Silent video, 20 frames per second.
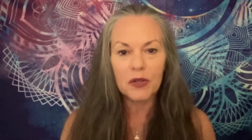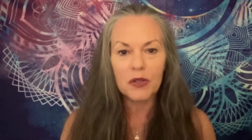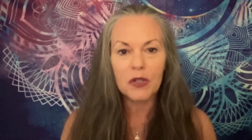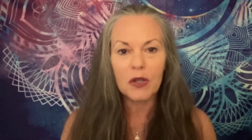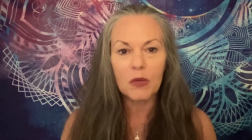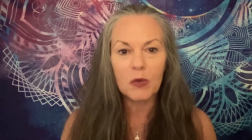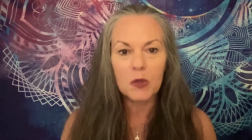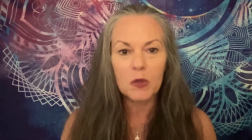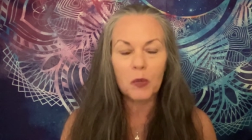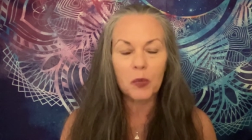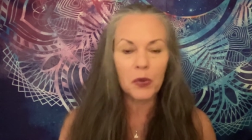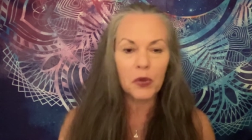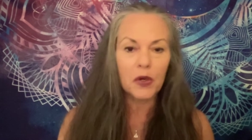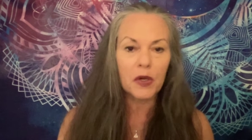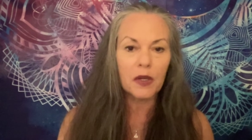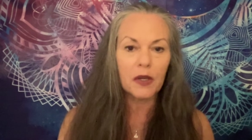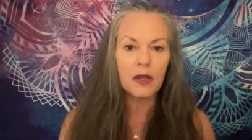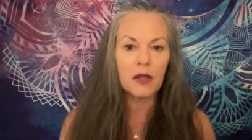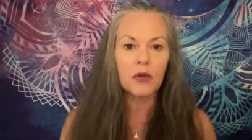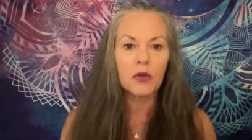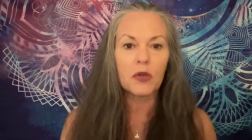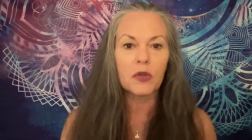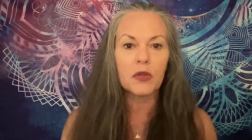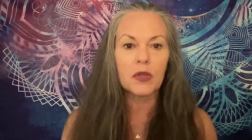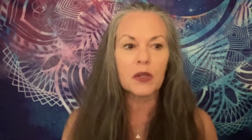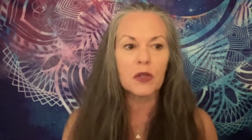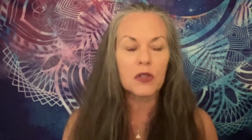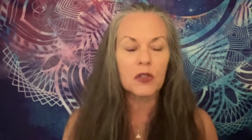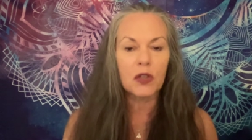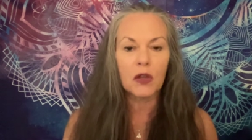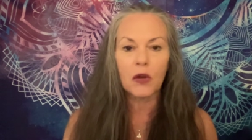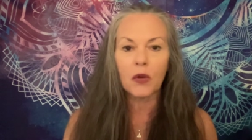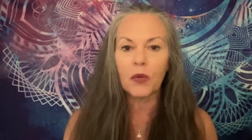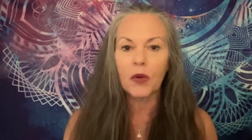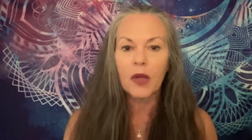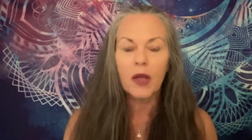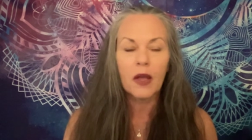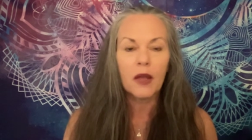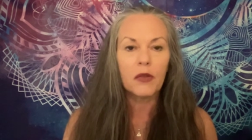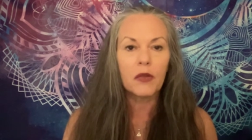So it was pretty interesting. So
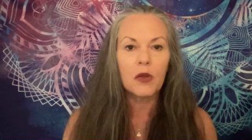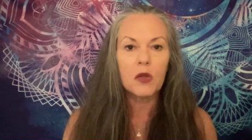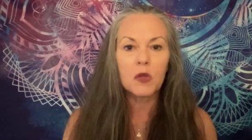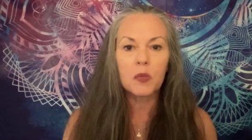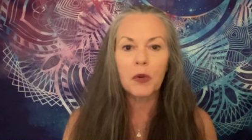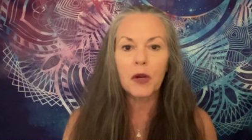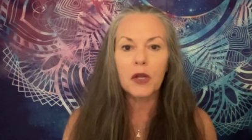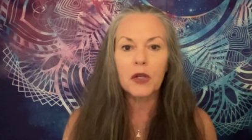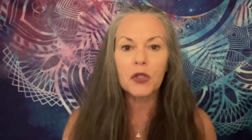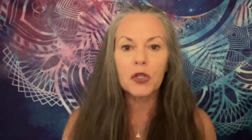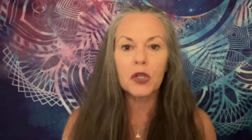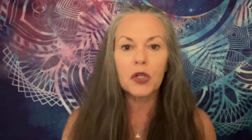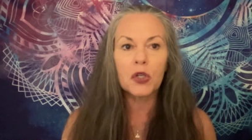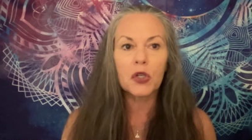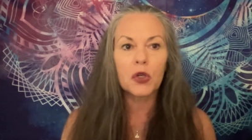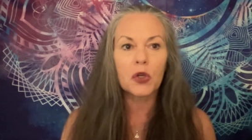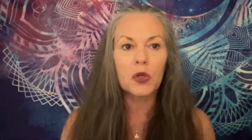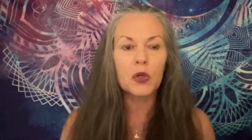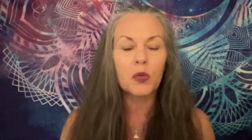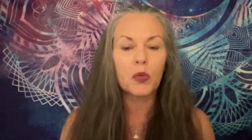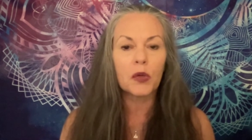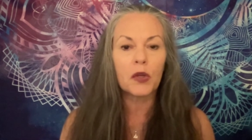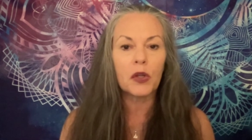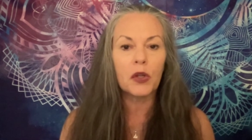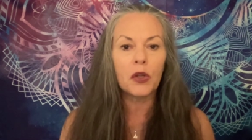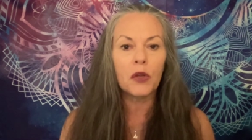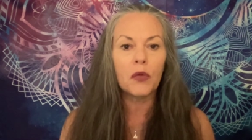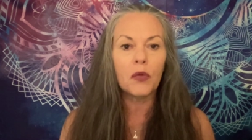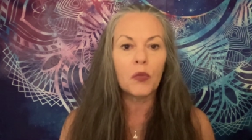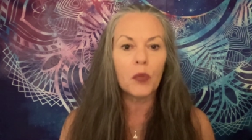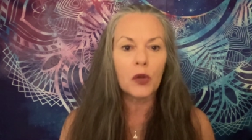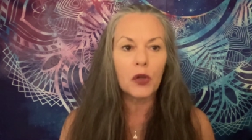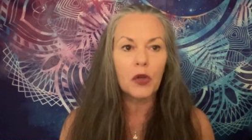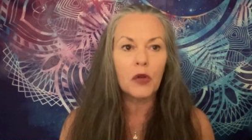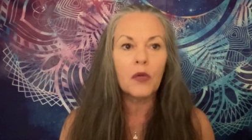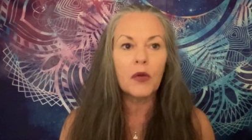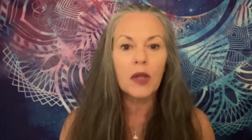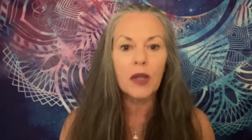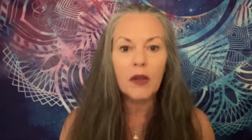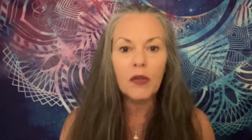those practitioners, when you when
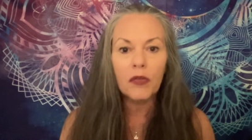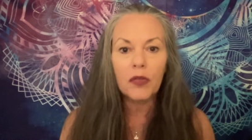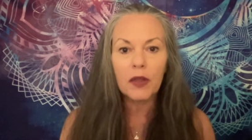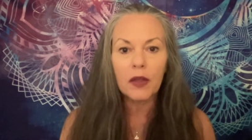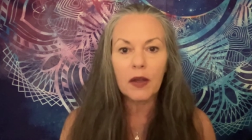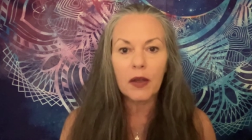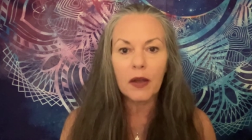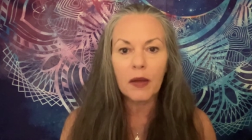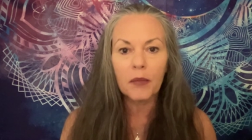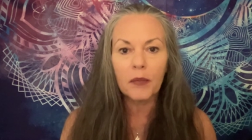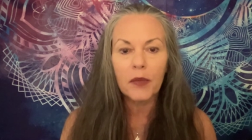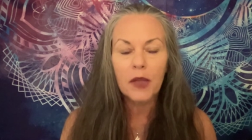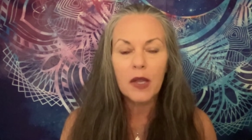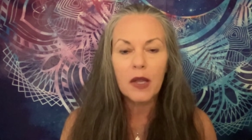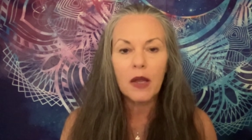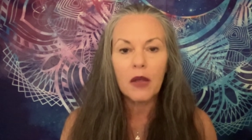you give them